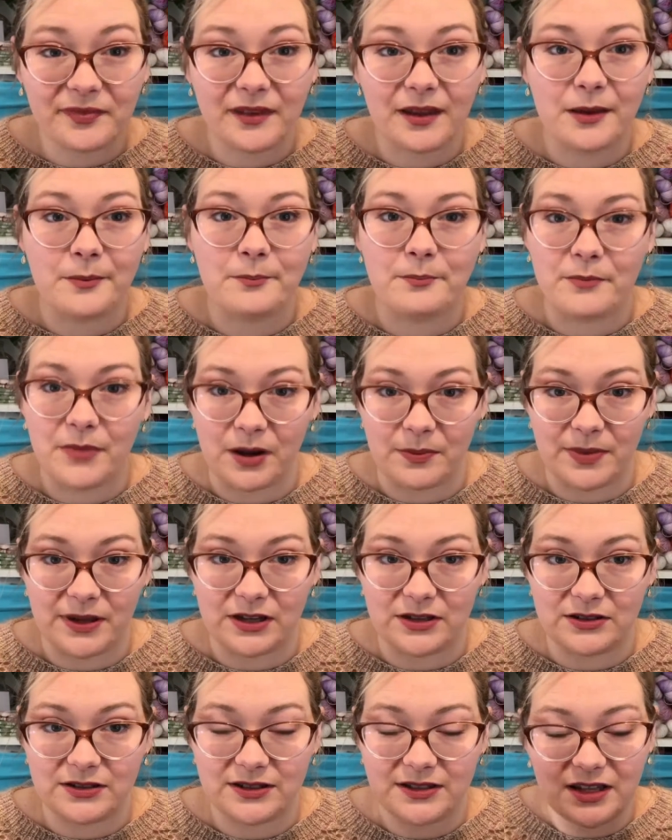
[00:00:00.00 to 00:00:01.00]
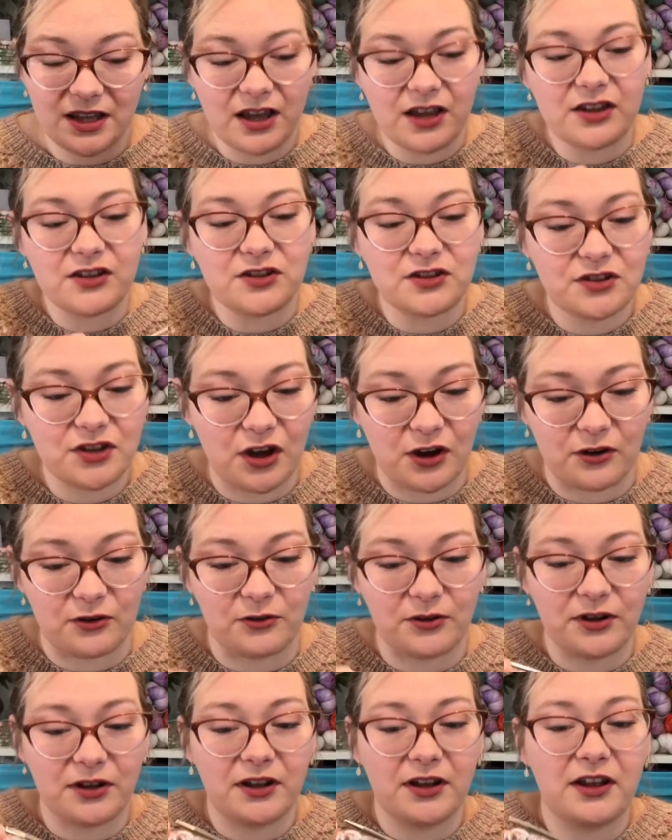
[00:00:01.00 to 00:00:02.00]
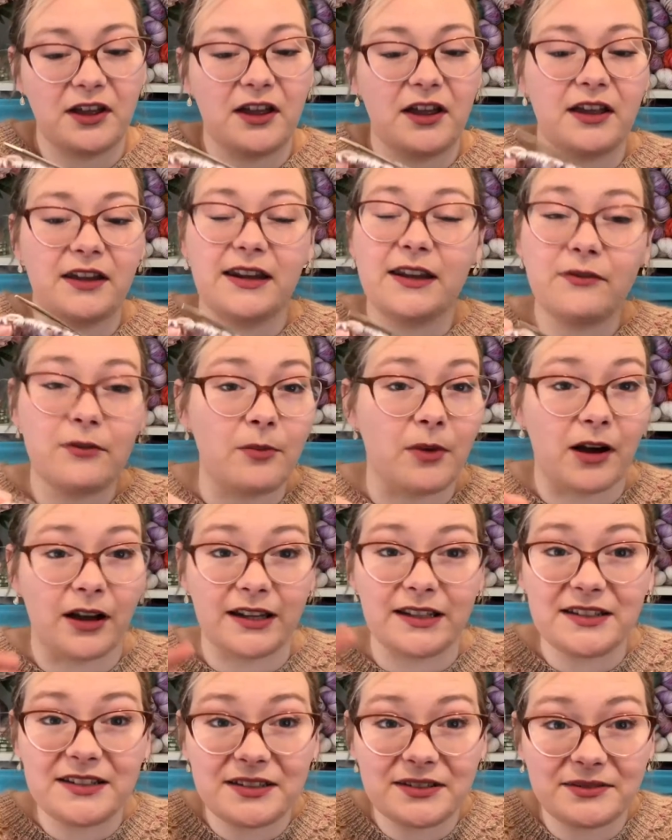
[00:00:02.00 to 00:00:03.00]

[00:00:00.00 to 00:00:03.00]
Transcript: Muppet. So, never mind,